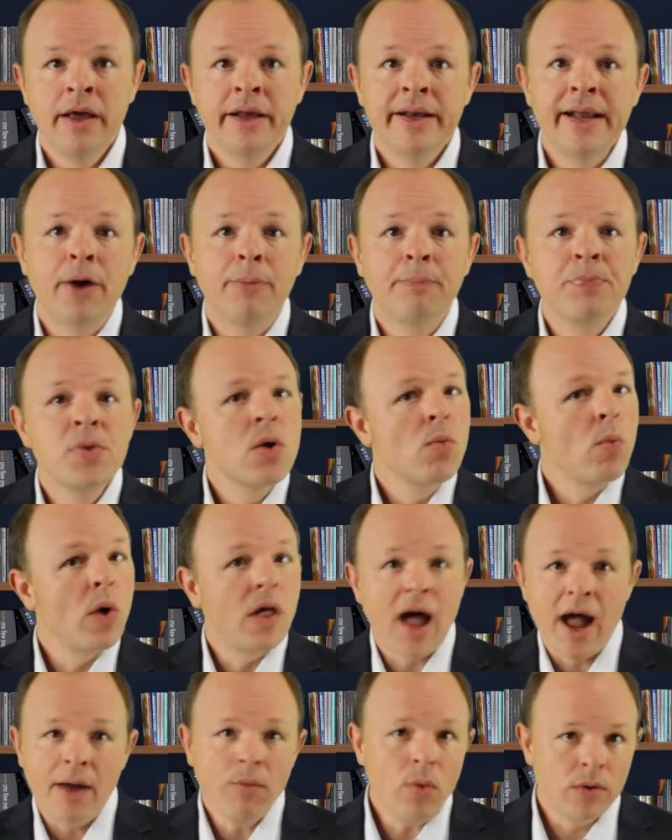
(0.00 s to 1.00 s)
Now,
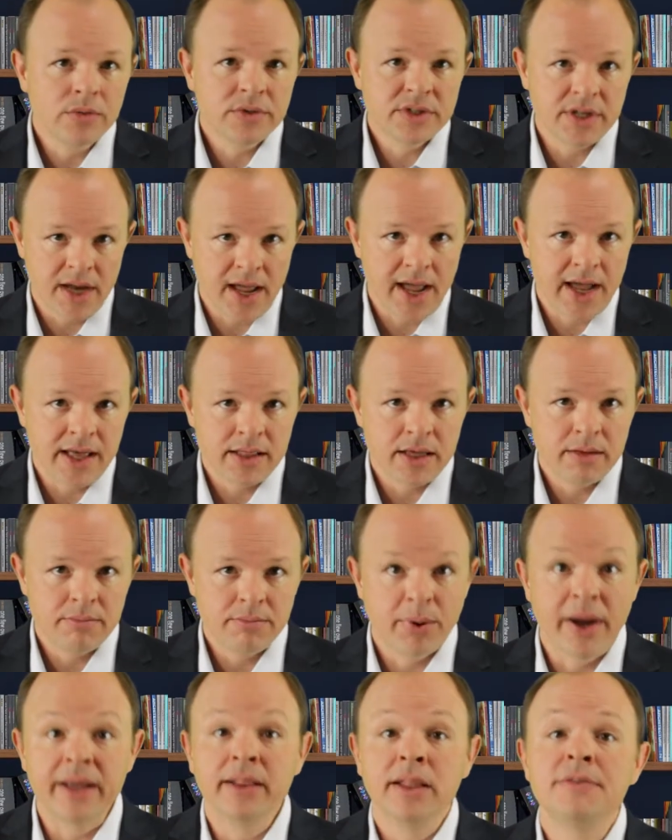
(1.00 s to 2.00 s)
while I won't deny that
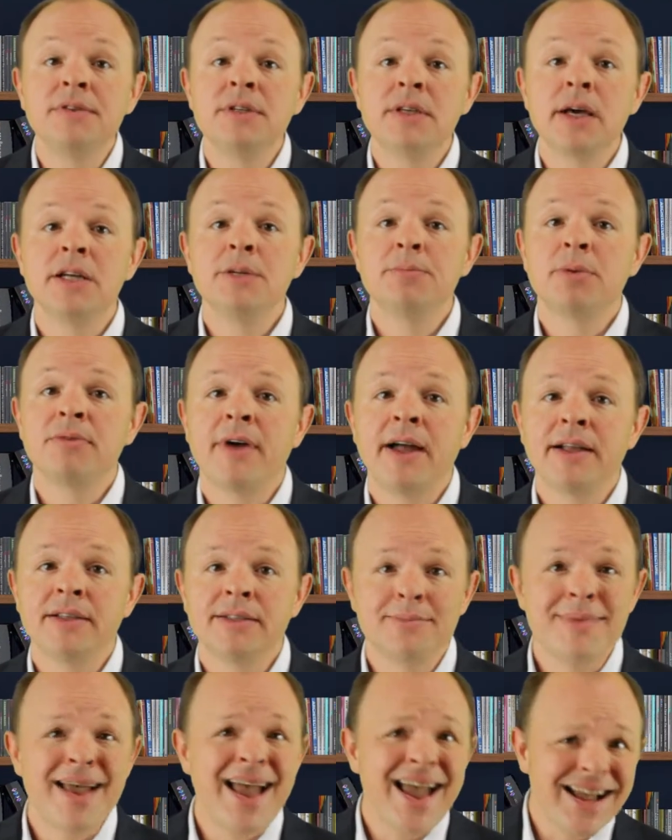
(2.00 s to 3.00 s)
brand lift studies provide
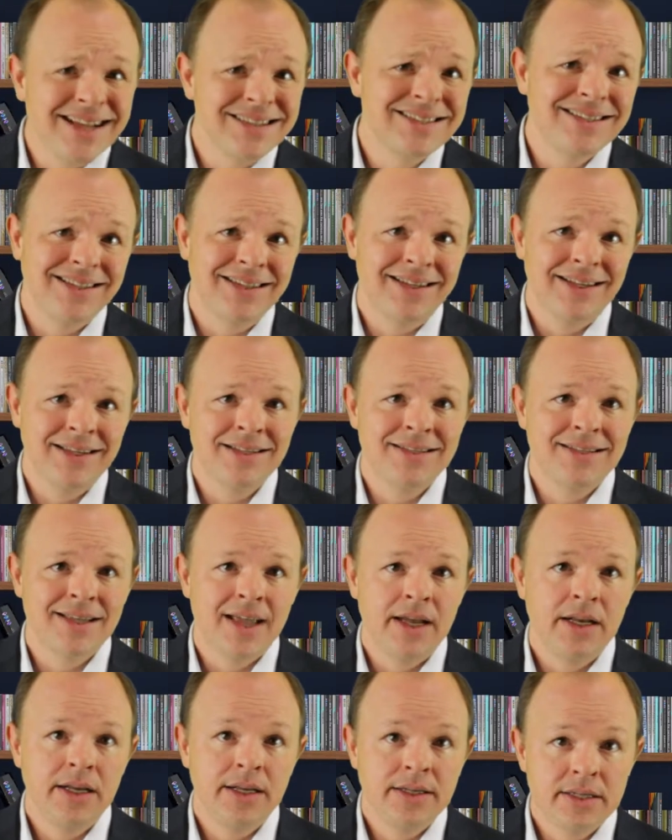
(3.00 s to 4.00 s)
some excellent
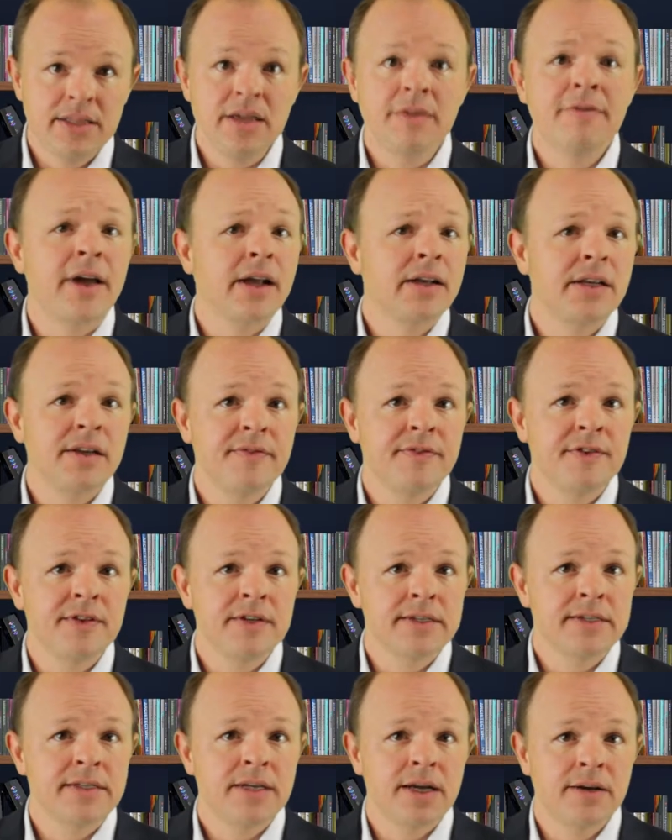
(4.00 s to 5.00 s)
insight into the
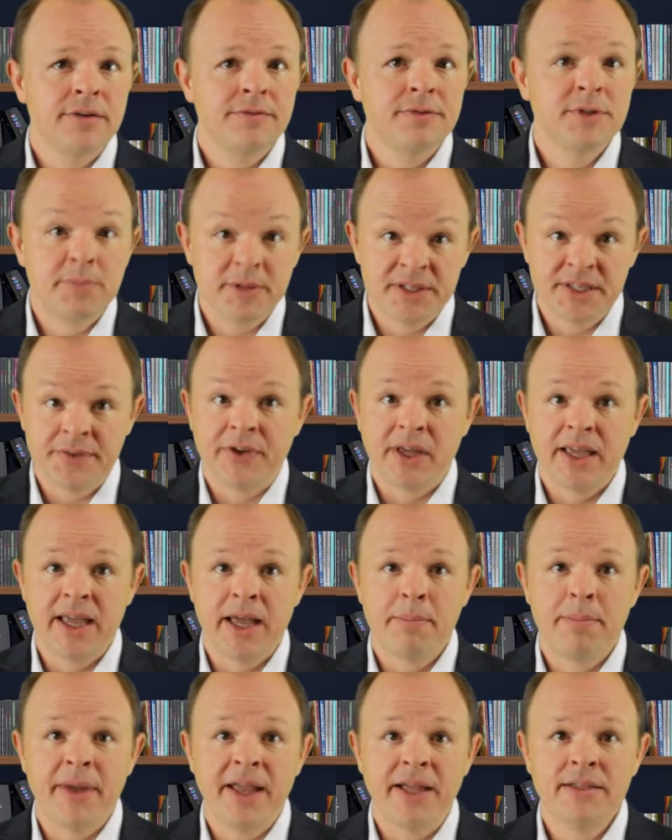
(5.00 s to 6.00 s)
effectiveness of specific
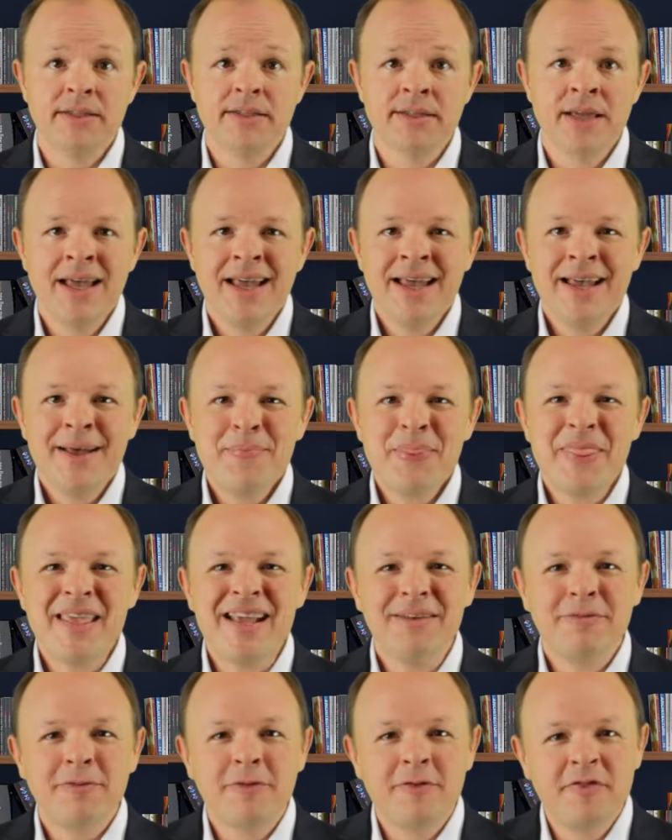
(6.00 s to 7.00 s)
campaigns,
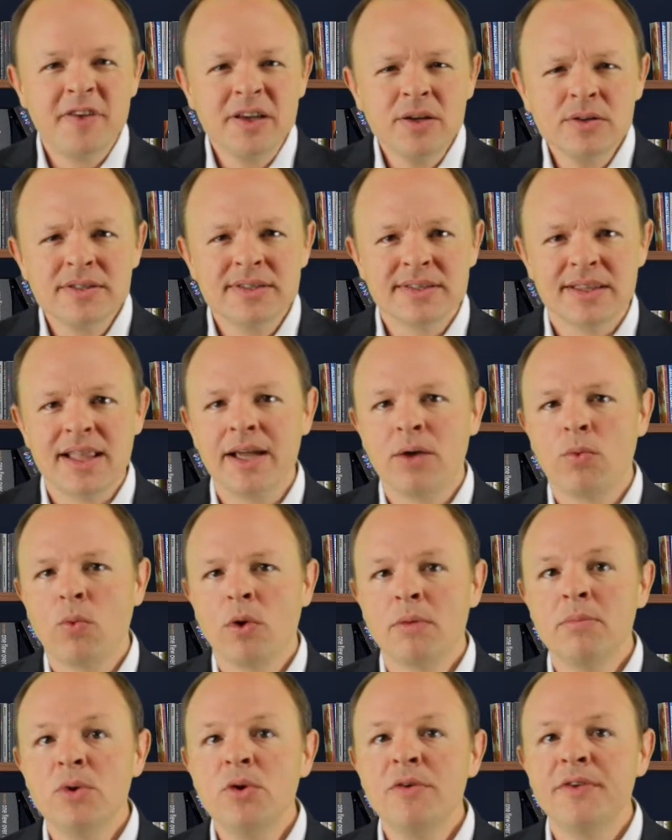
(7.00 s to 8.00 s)
it feels like
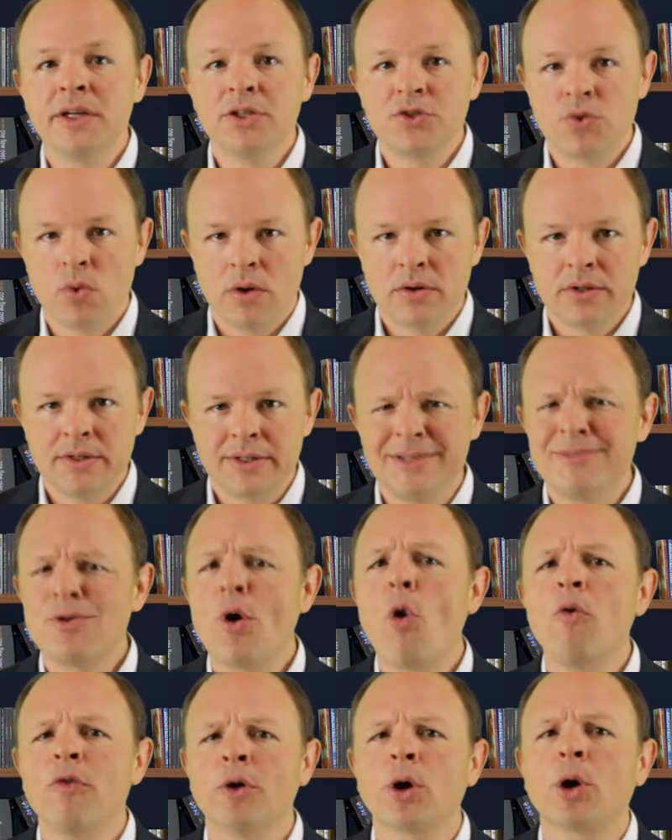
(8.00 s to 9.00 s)
we're moving towards an
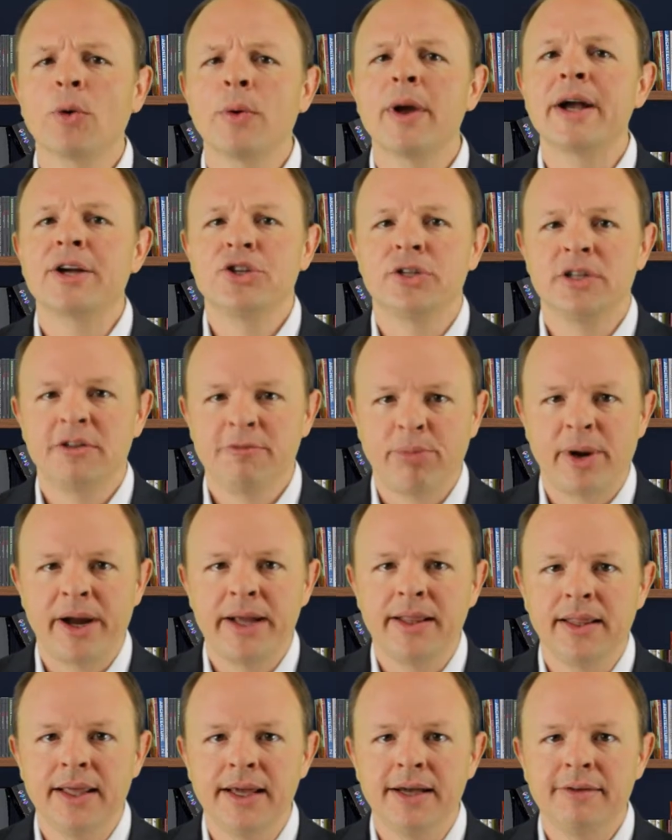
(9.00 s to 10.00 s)
overcorrection of
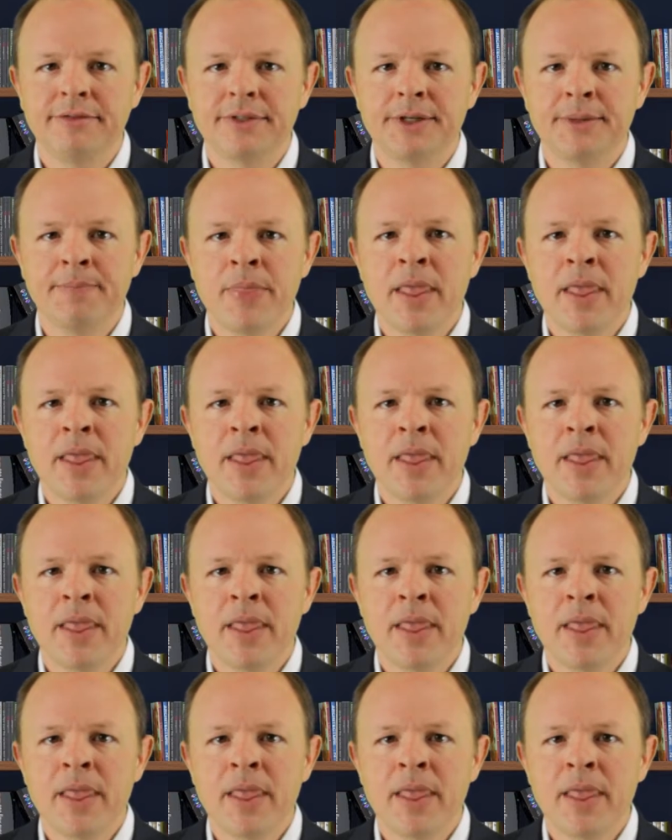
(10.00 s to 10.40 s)
brand lift.